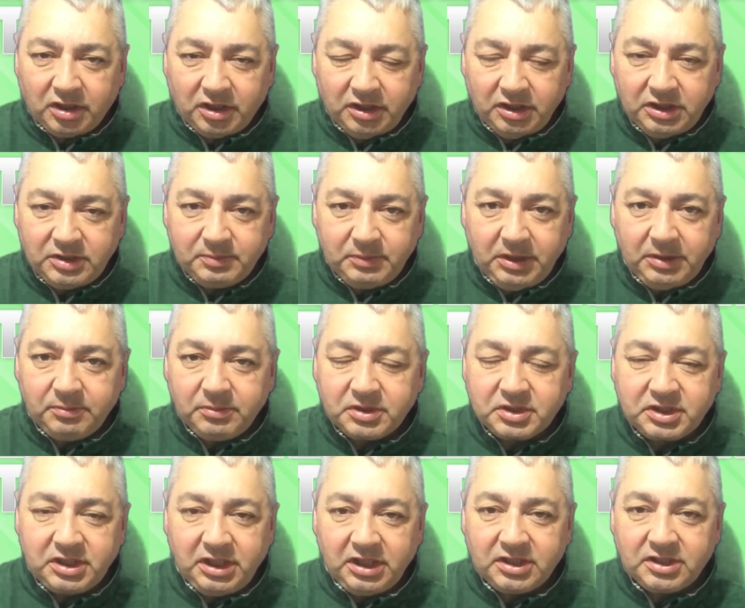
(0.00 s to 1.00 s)
and he's made
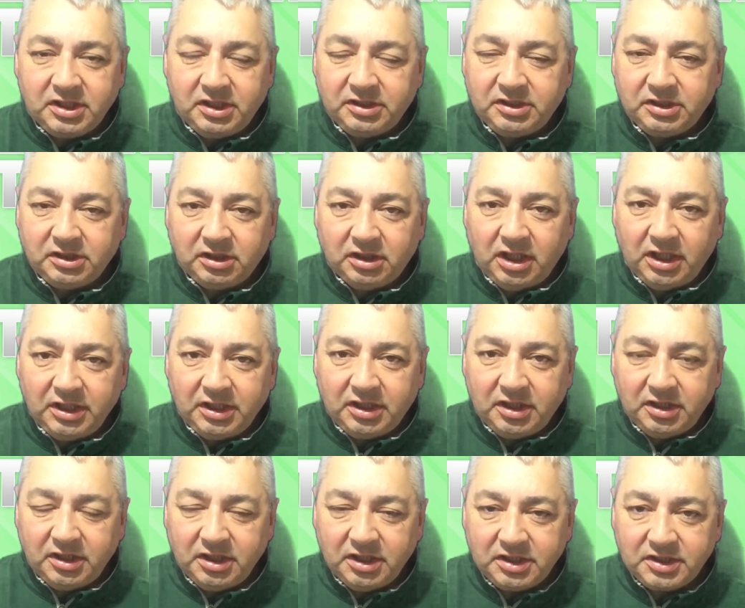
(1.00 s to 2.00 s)
mistakes I didn't like
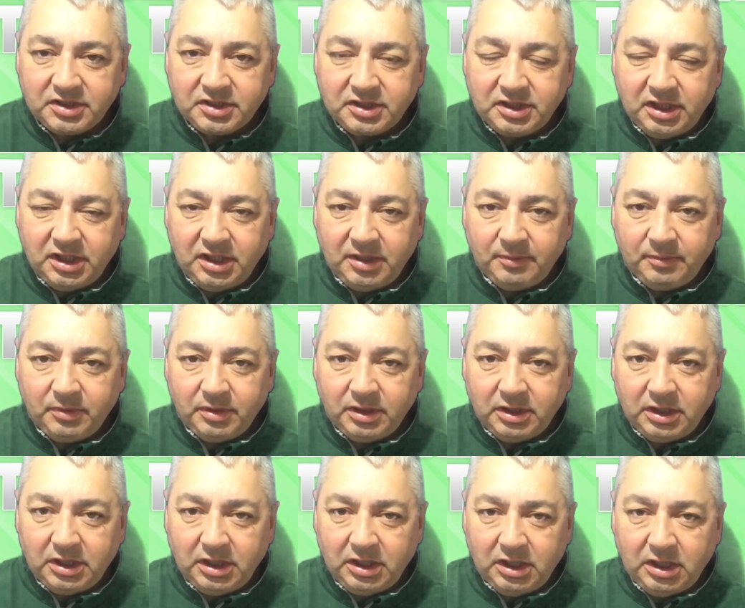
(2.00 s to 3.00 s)
in his
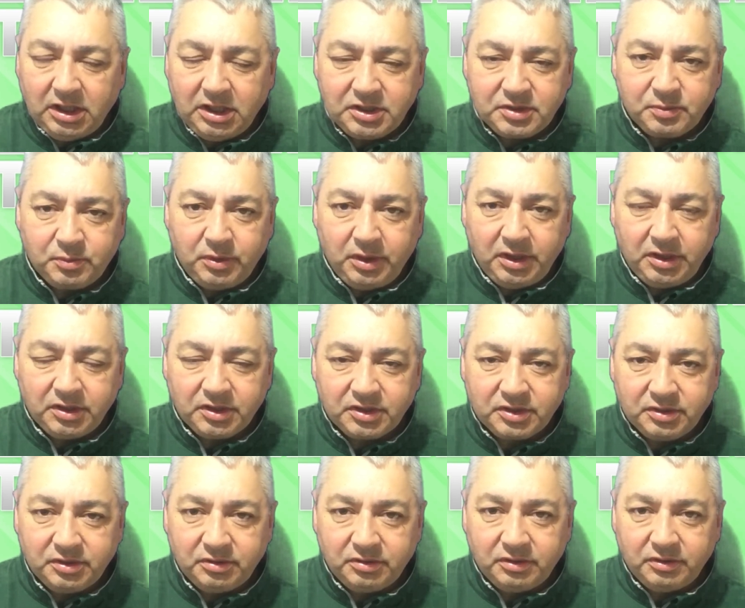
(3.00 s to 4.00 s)
win.
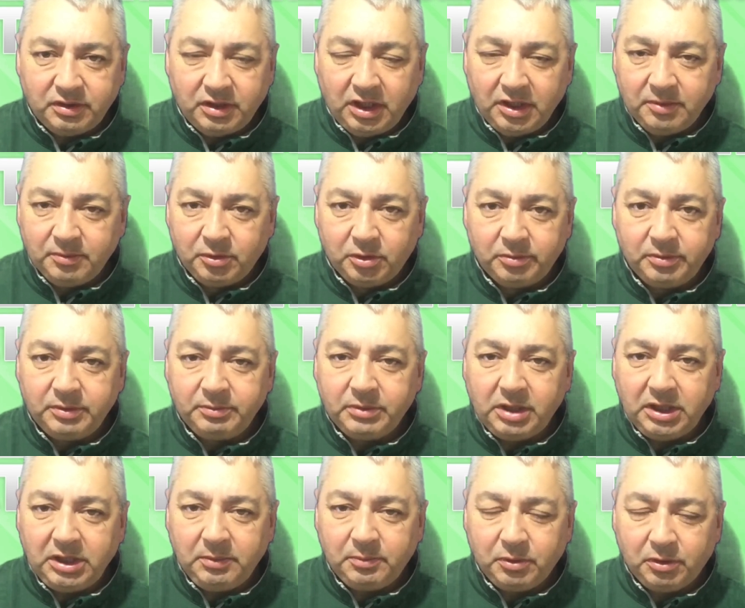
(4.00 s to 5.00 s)
So at the moment,
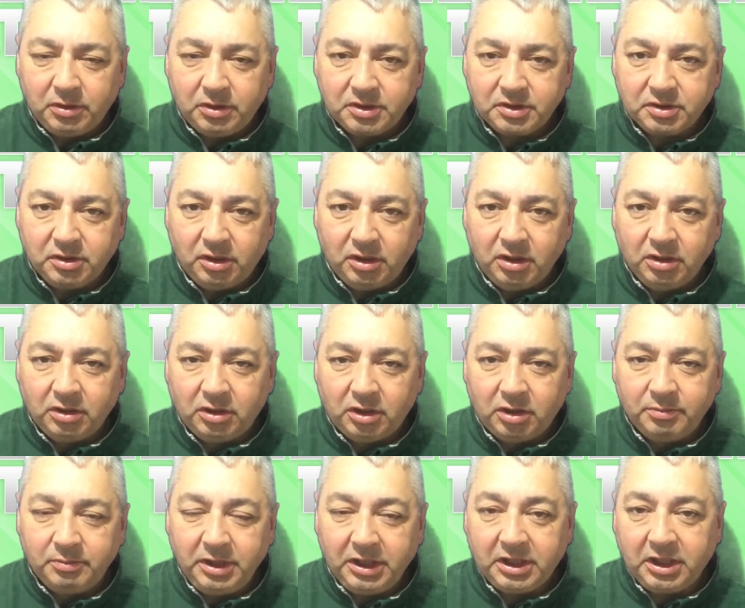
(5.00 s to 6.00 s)
Mighty Potter's got a lot
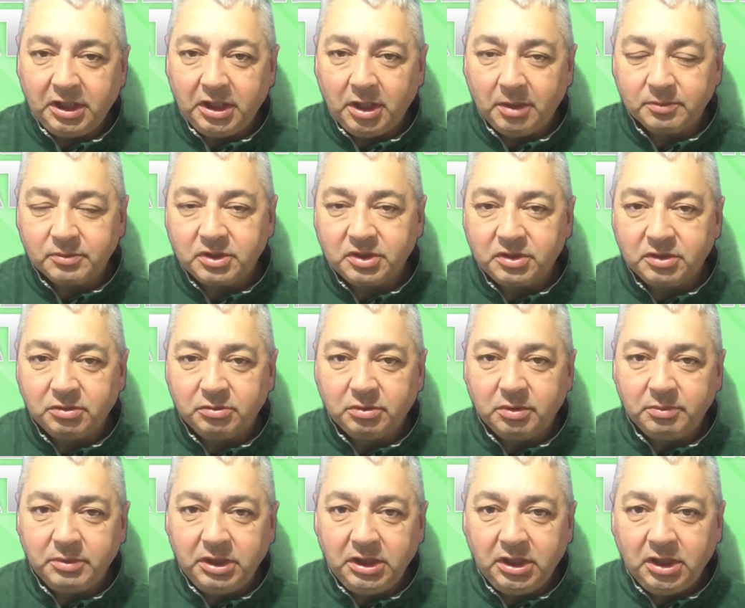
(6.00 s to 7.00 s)
of making up to do with
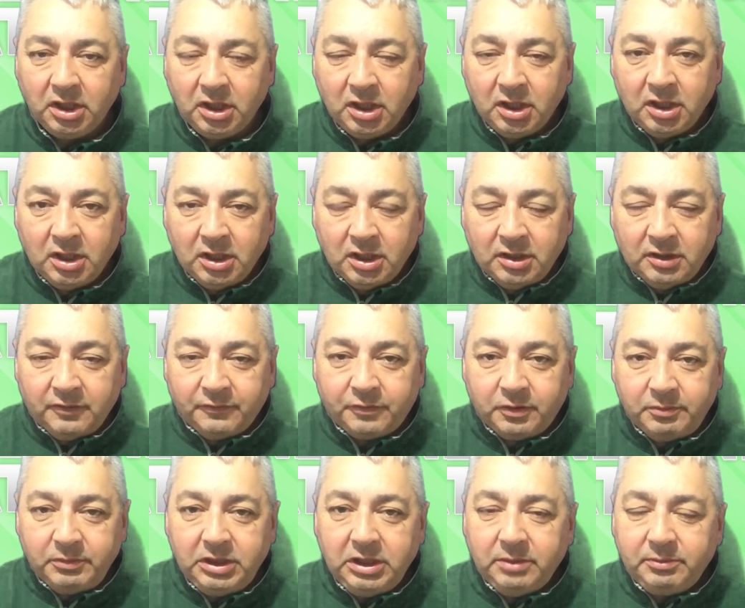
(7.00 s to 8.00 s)
me. For
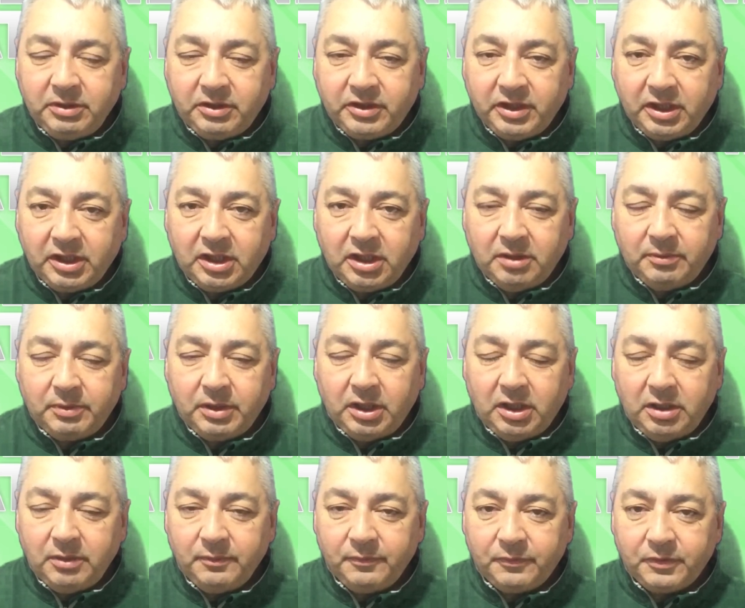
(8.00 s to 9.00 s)
me to be thinking about
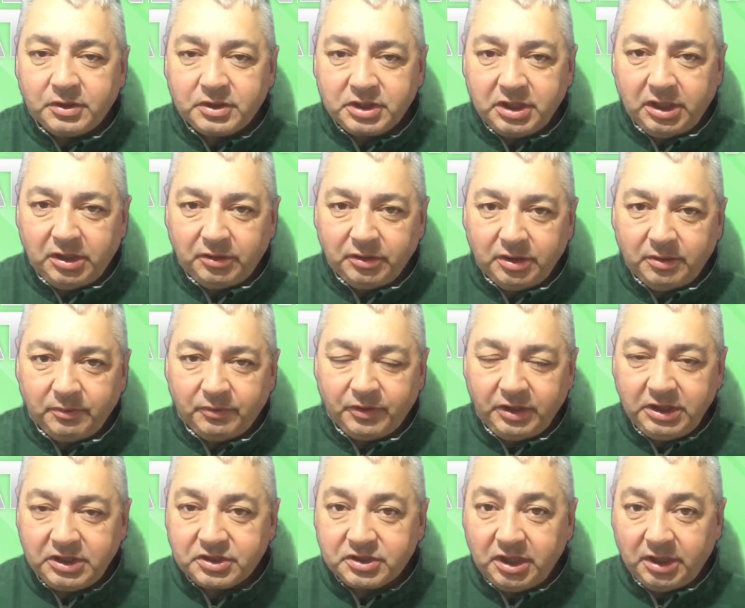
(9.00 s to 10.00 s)
him for Cheltenham.
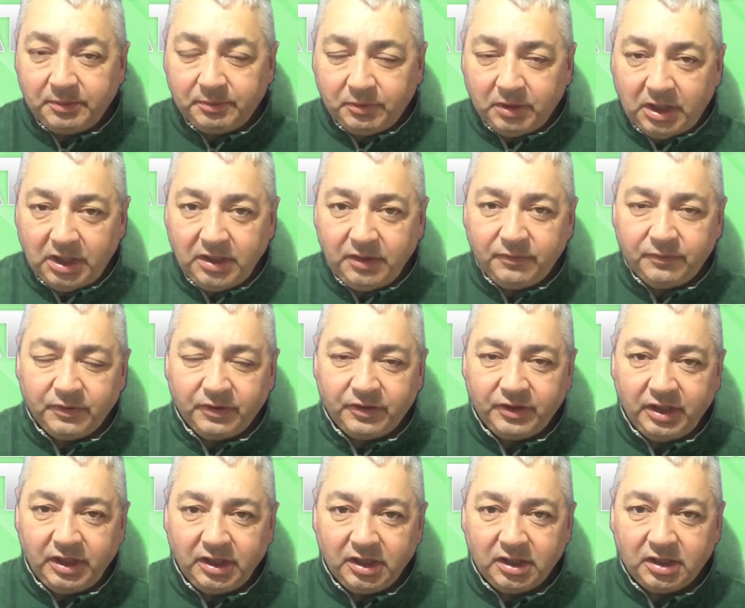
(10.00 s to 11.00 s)
Three Stripe Life, I
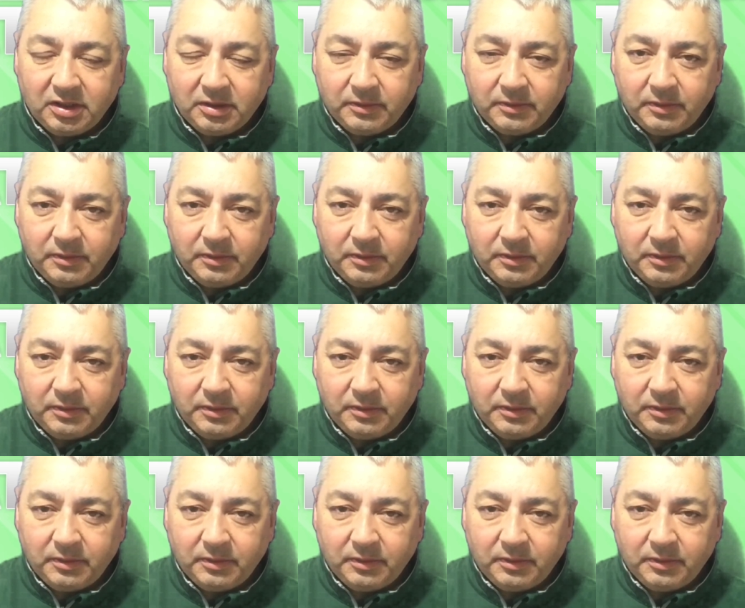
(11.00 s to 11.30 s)
think